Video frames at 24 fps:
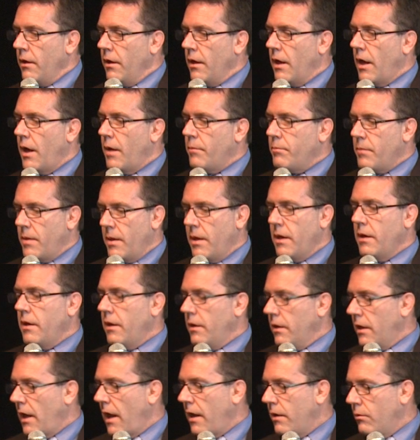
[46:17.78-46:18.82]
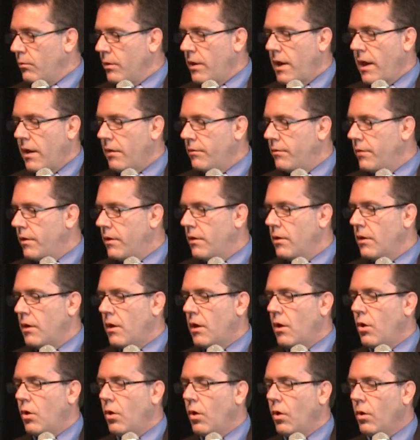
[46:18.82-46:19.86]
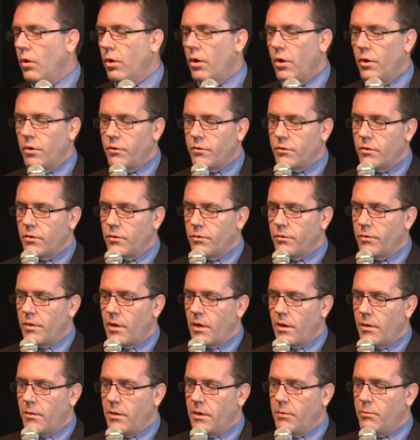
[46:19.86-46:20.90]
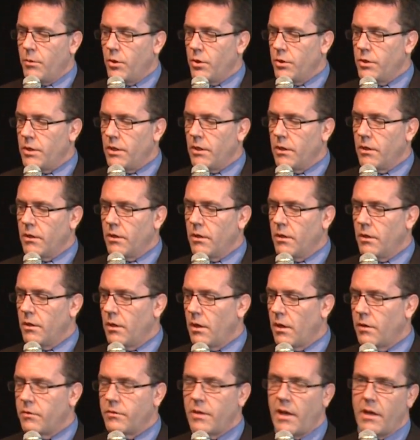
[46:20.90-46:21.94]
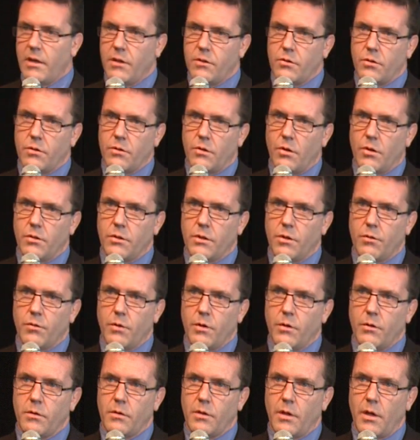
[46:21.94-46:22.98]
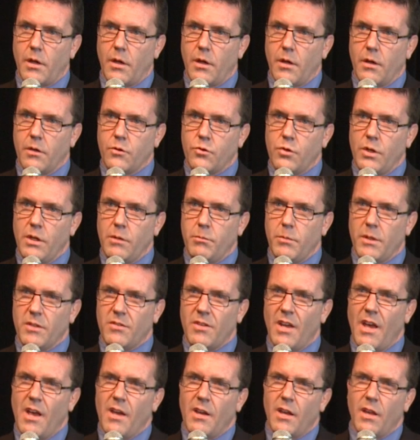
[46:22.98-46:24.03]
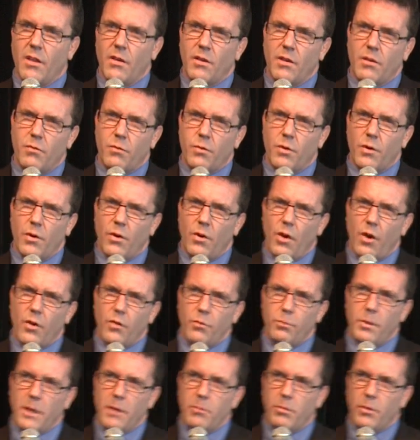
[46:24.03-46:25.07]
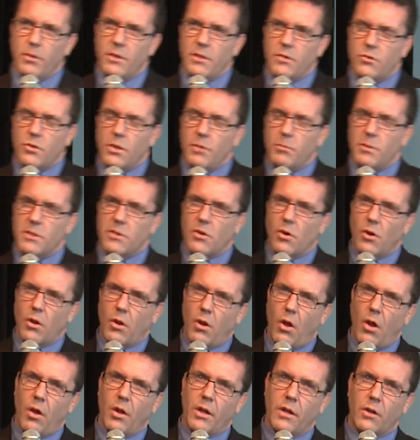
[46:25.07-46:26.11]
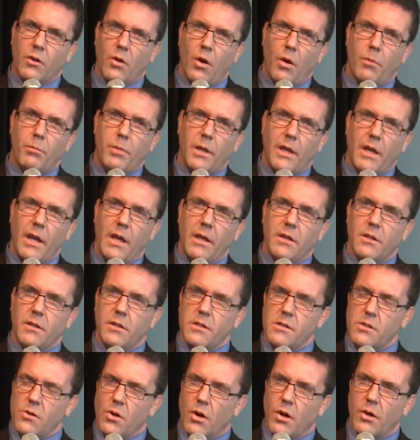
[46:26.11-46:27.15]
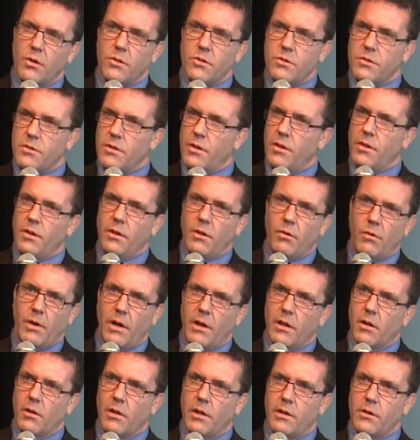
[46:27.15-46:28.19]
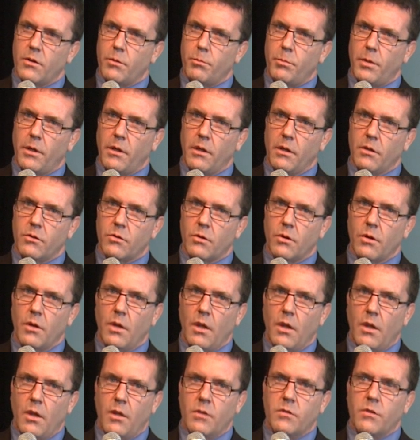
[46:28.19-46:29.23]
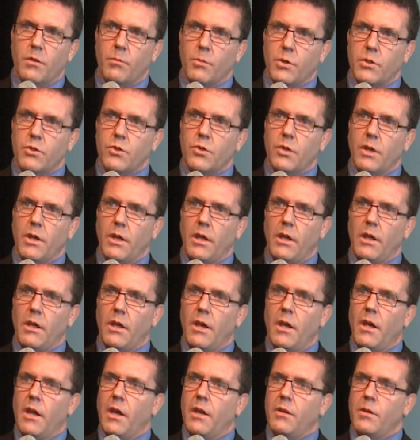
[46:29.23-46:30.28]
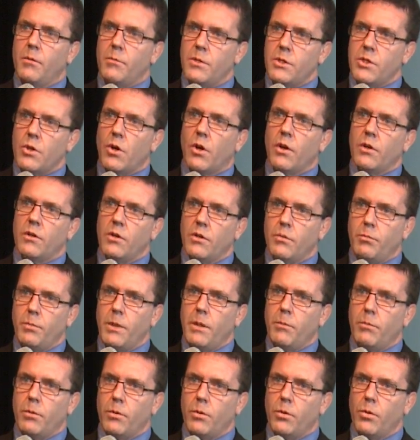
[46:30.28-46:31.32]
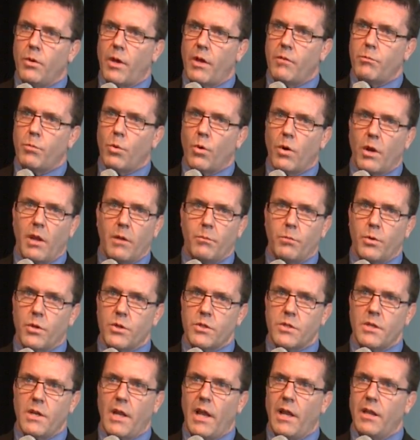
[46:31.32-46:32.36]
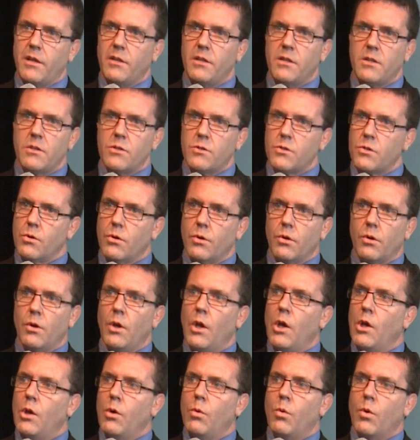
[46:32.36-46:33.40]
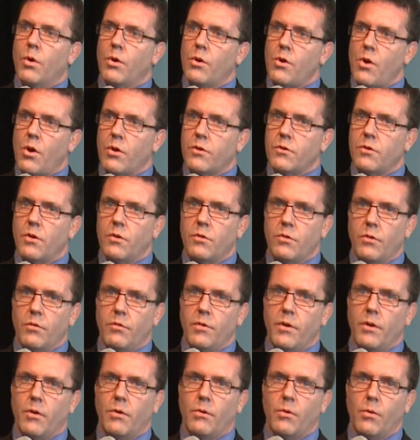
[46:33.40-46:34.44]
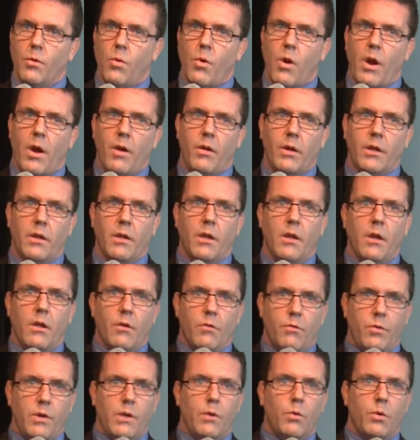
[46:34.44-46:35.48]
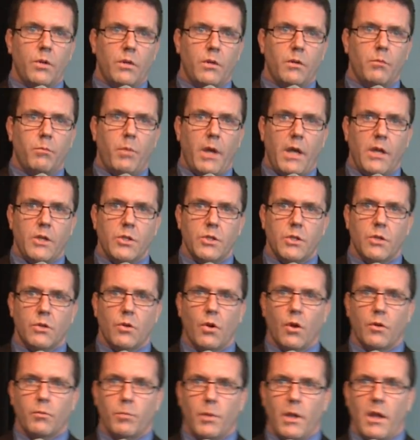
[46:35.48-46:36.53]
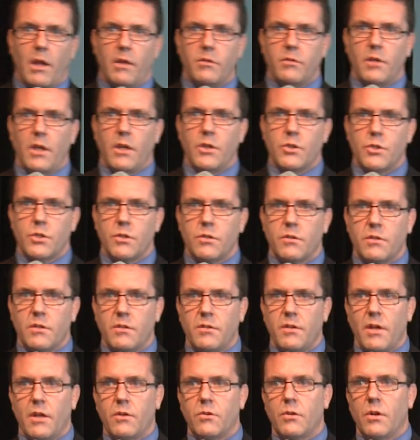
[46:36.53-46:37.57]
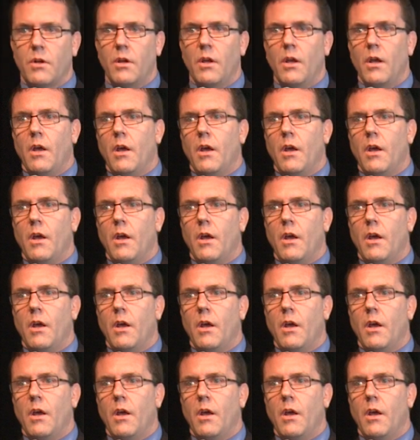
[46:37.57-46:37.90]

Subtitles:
And again, we have a whole host of emerging studies on different treatments. For a lot of people, these treatments are long and complicated and arduous, and the theoretical underpinnings are somewhat tricky. And the majority of people who have borderline personality disorder, who are not so severe, requiring frequent inpatient hospitalizations, etc.,